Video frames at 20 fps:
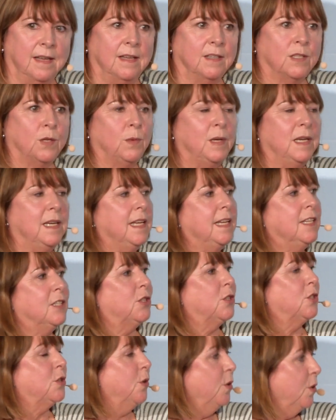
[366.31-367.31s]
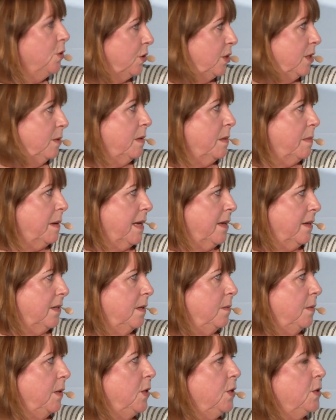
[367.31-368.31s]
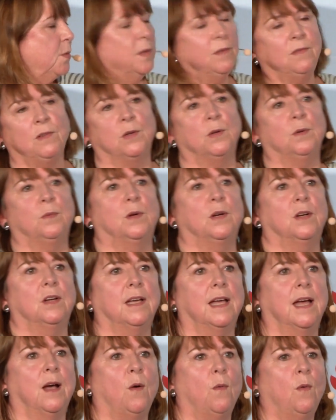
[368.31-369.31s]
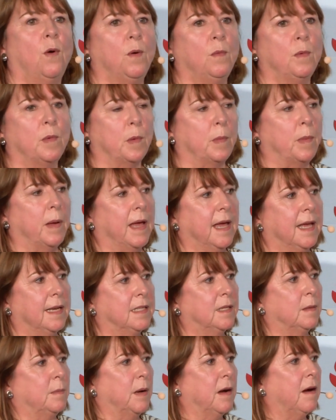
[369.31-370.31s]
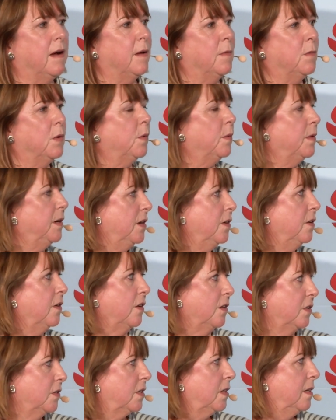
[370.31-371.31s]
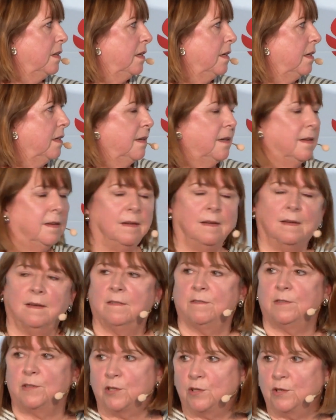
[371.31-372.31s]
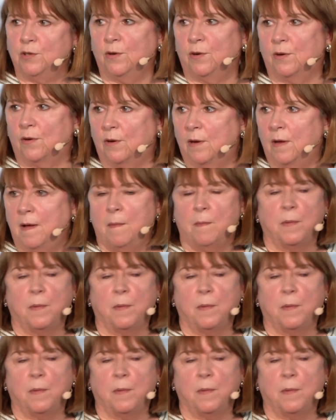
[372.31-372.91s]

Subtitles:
So we need to talk to them about it, because we've got to work out what we're prepared to buy and what we're not, for sure.